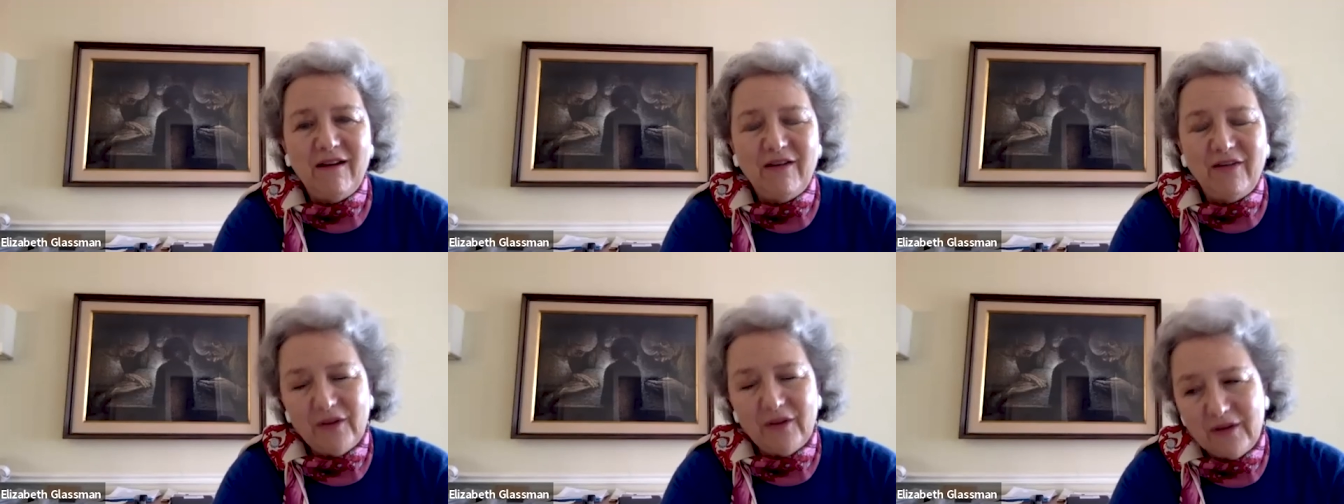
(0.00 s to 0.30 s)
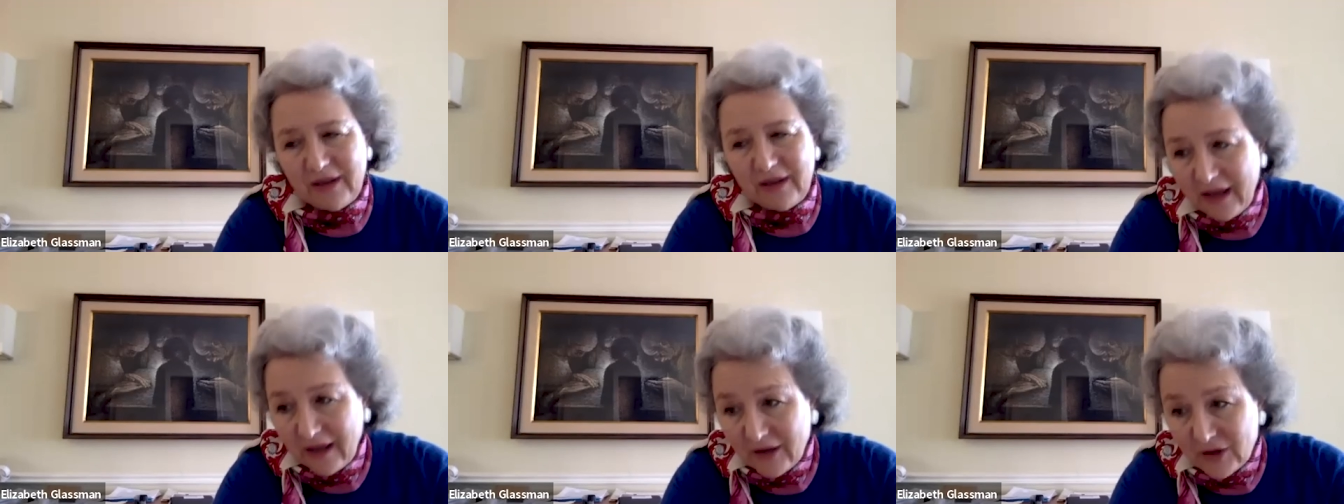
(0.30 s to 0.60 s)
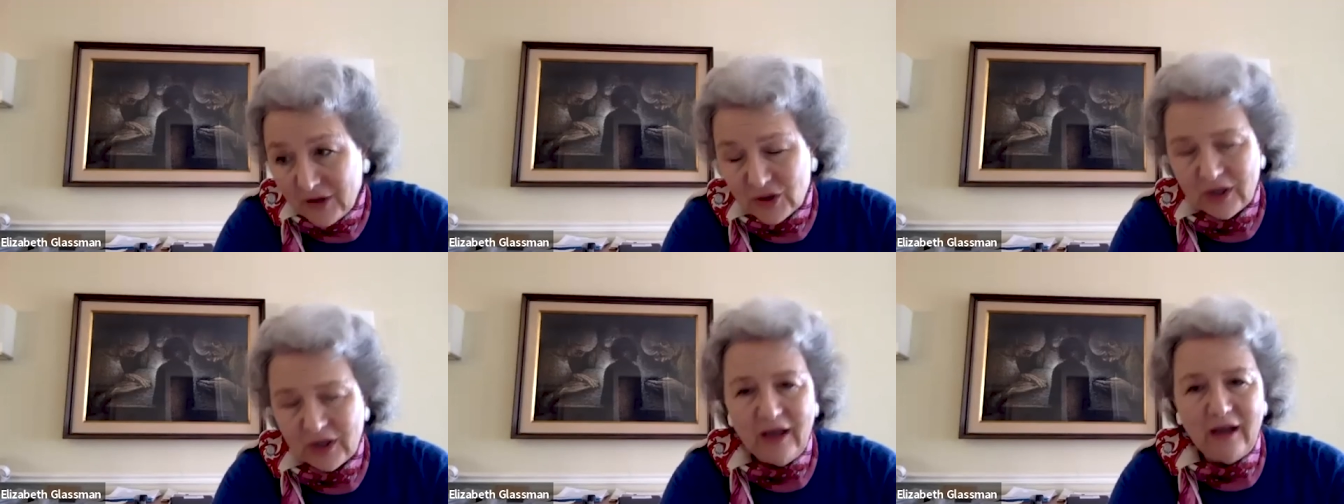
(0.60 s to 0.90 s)
the
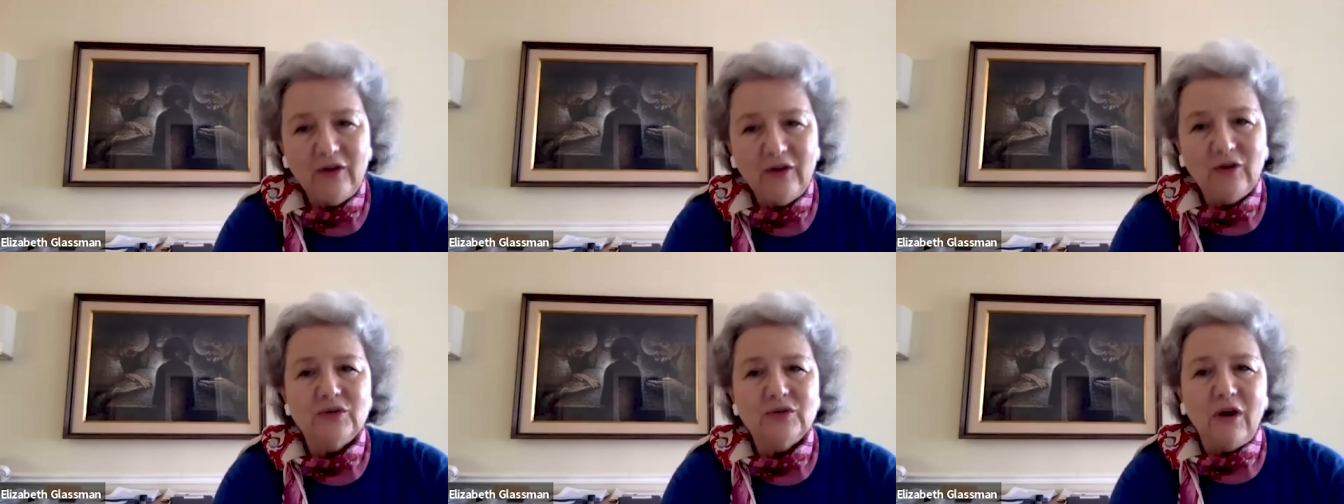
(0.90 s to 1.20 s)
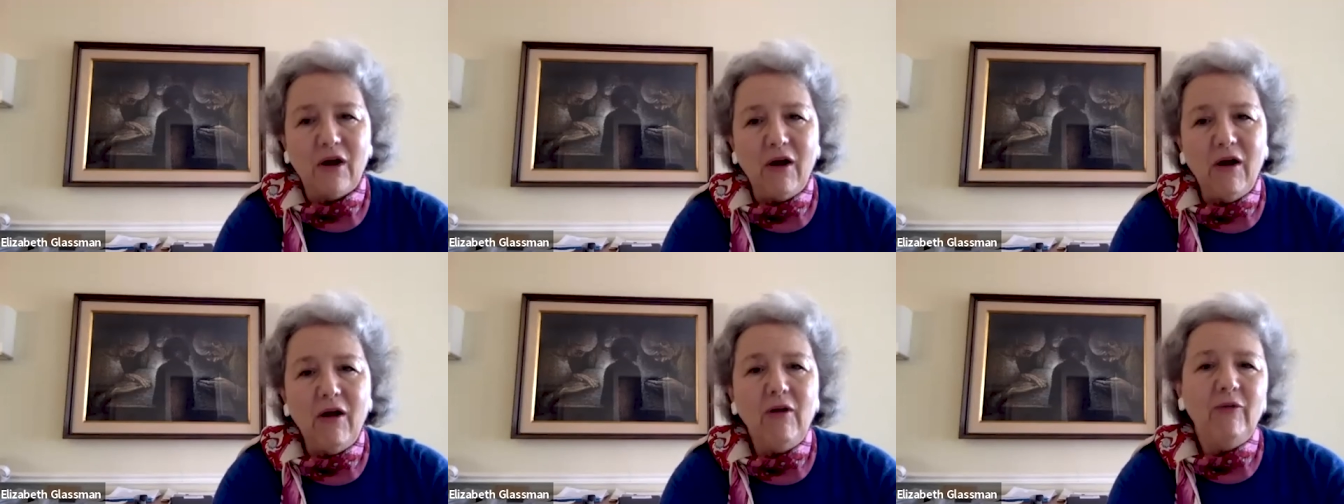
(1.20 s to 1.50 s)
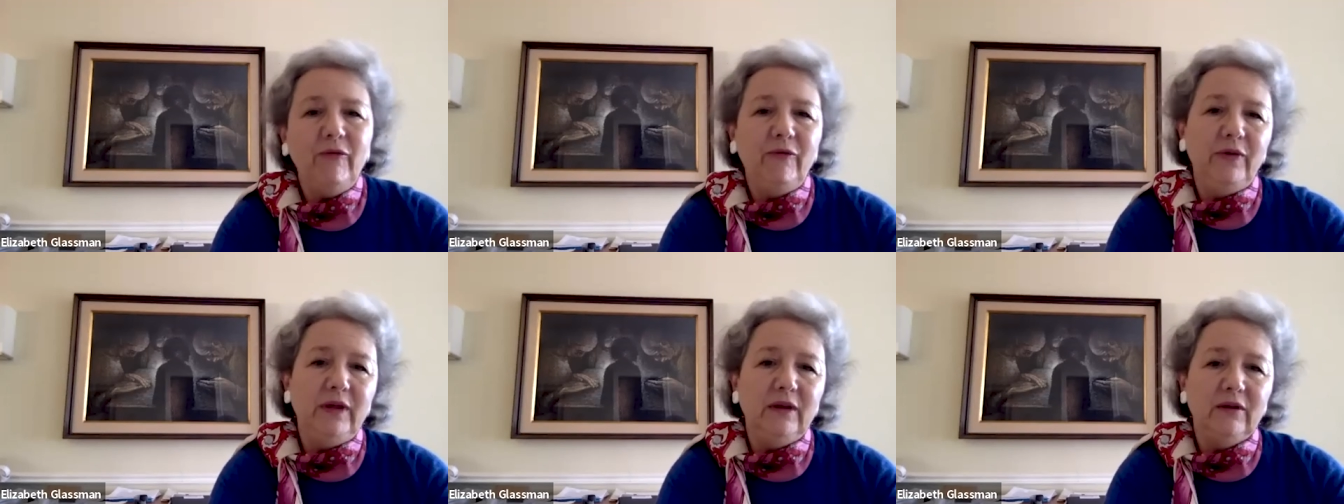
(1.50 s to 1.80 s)
educators,
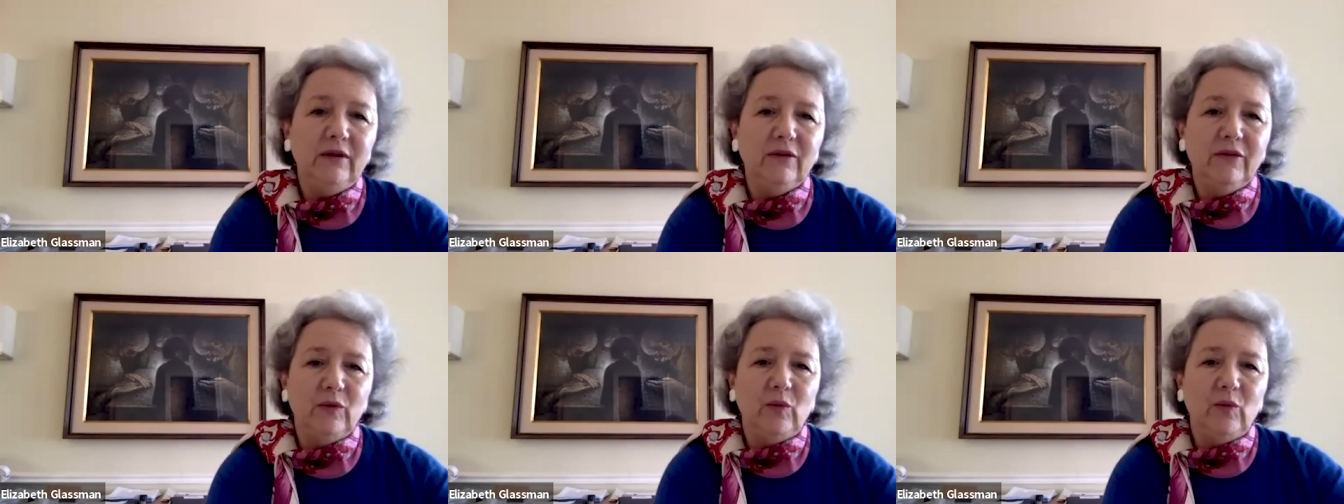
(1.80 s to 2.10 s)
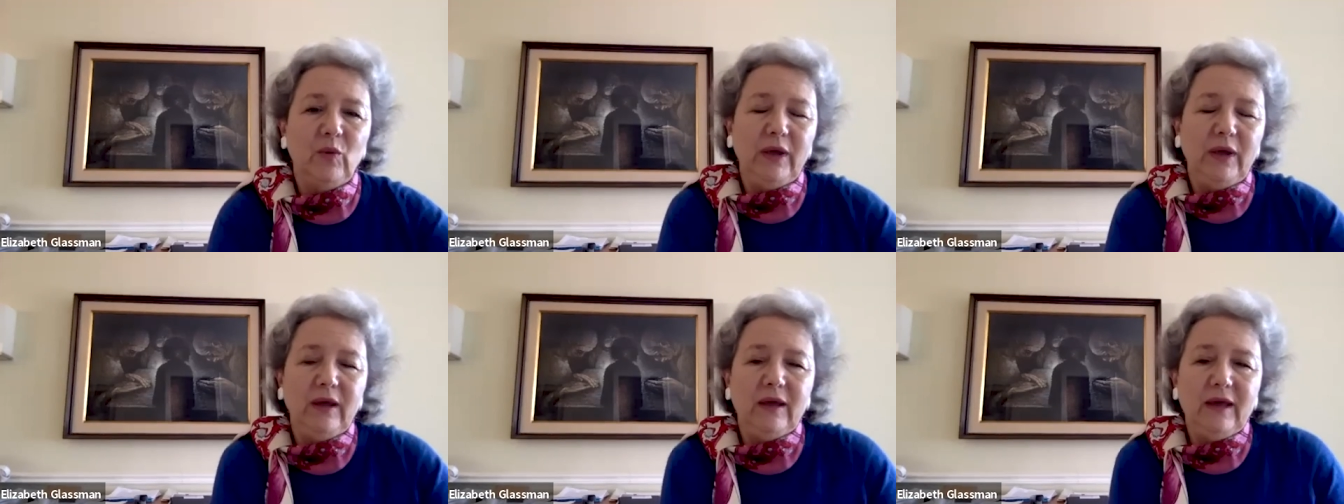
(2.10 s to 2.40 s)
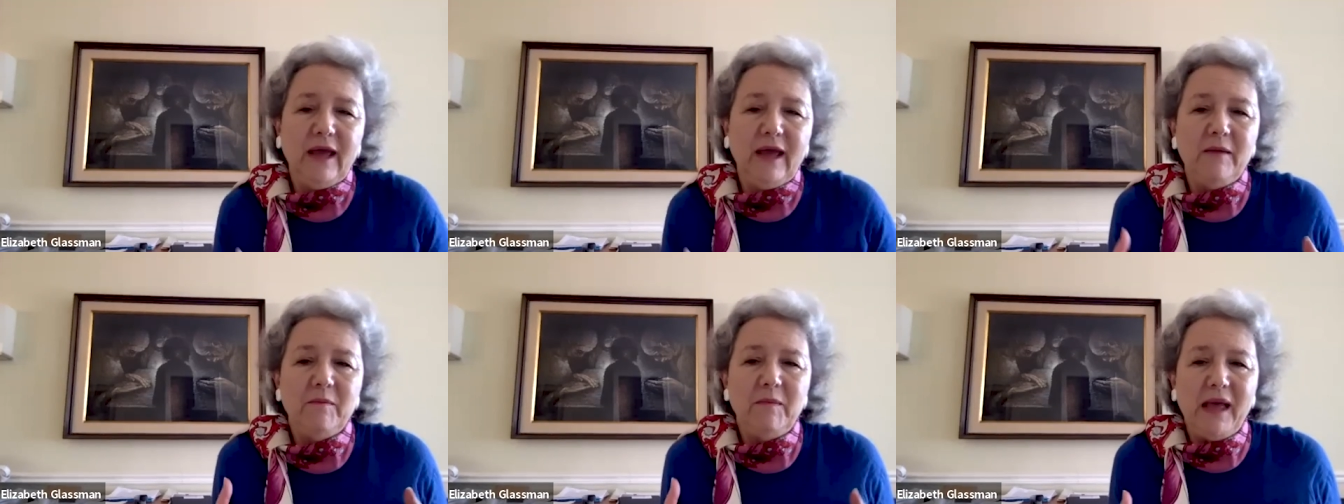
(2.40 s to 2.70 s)
all feel that we
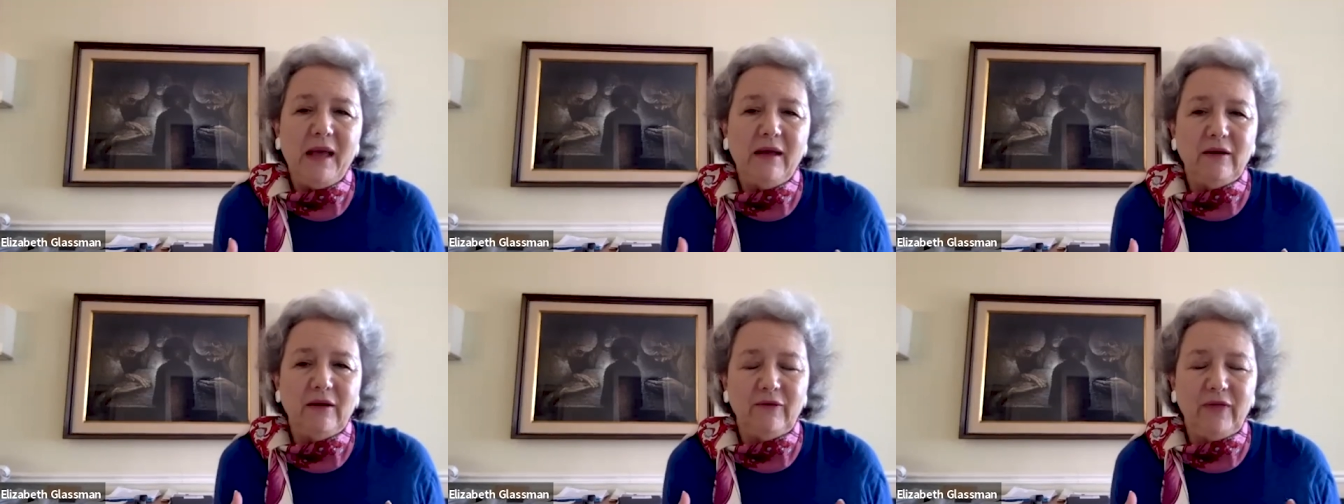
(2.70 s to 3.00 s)
came out of